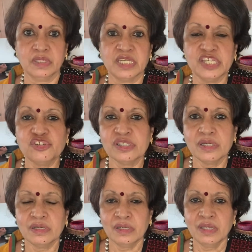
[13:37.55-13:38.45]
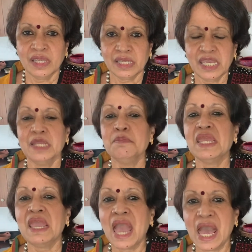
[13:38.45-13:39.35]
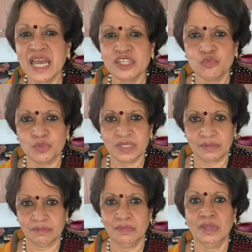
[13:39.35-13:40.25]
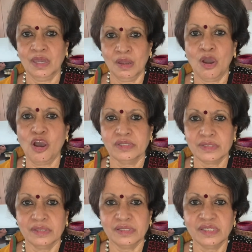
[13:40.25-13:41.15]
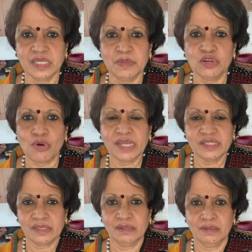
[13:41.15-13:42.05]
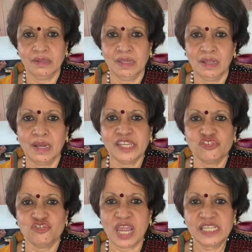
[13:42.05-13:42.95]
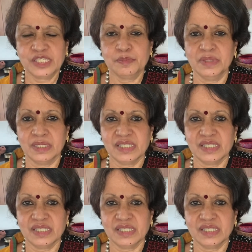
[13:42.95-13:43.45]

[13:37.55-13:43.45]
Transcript: dish can be had with hot steaming rice like jasmine.